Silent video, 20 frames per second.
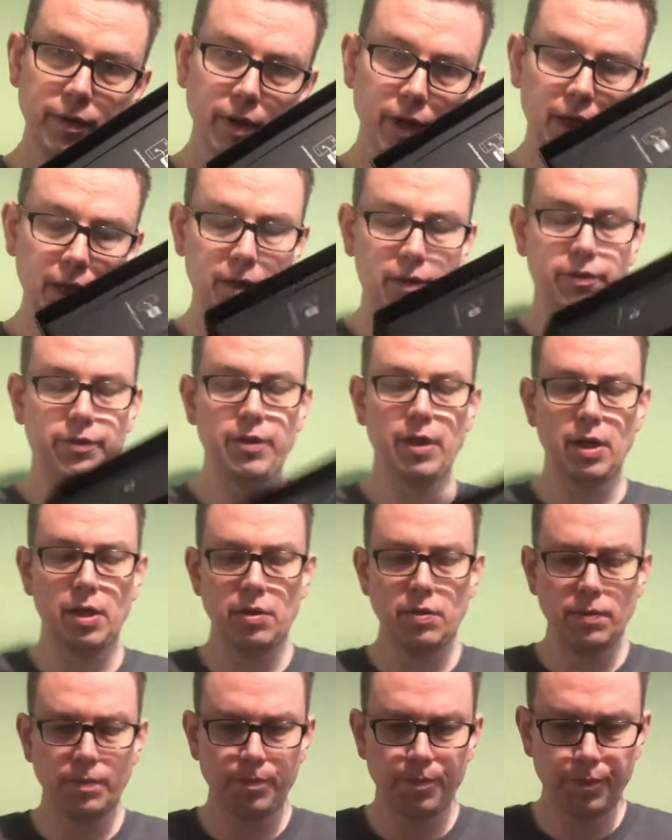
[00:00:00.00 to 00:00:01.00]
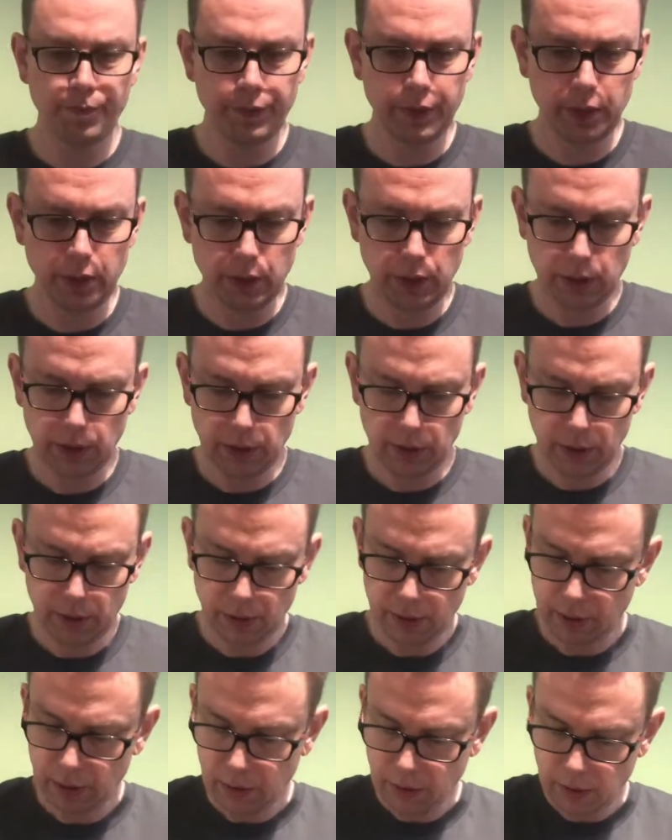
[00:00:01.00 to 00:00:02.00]
like so.
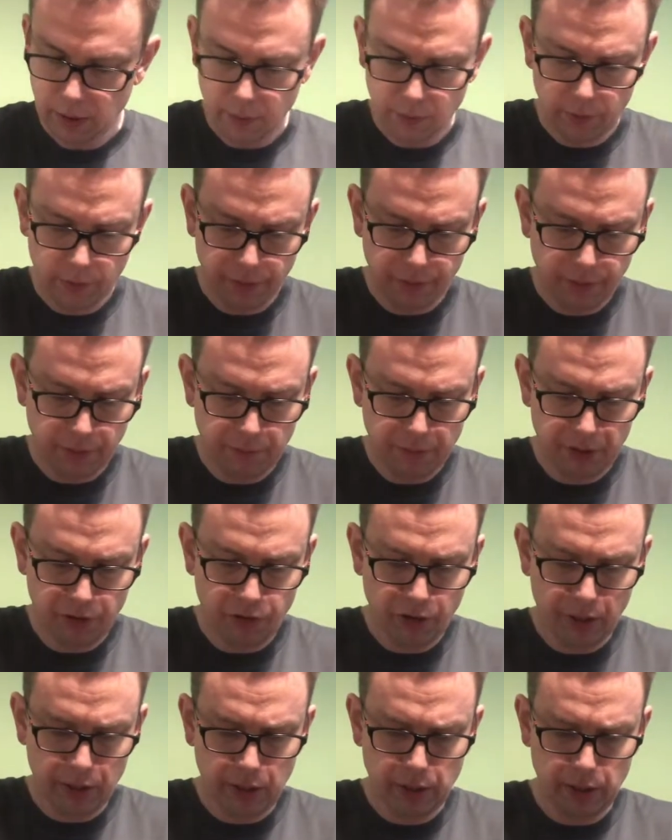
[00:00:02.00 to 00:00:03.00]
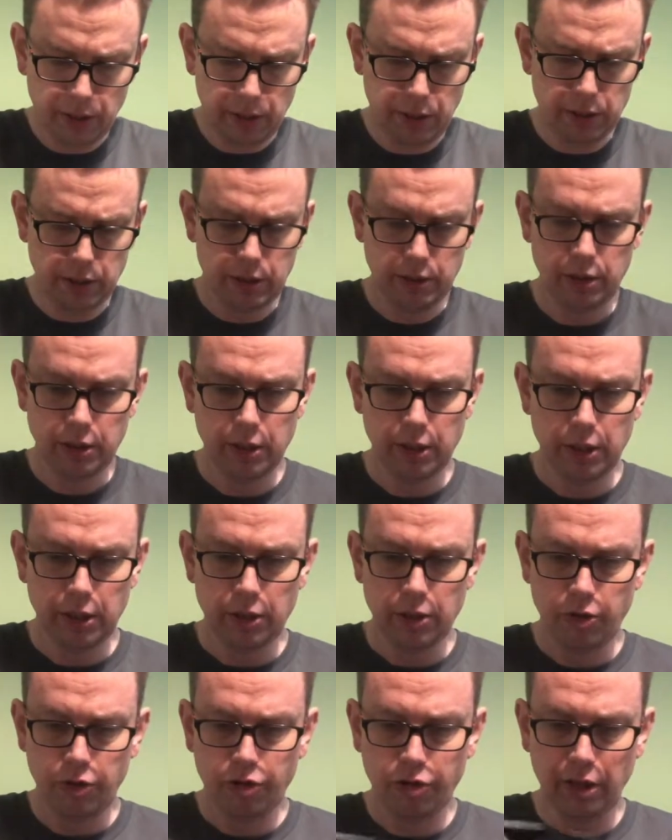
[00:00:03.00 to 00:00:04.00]
That's in Jedi
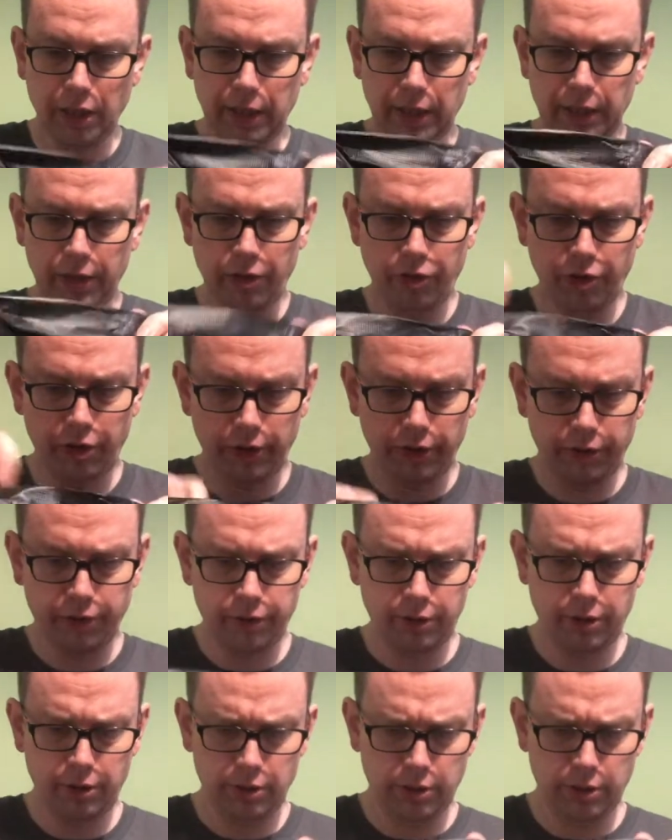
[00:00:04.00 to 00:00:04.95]
Challenges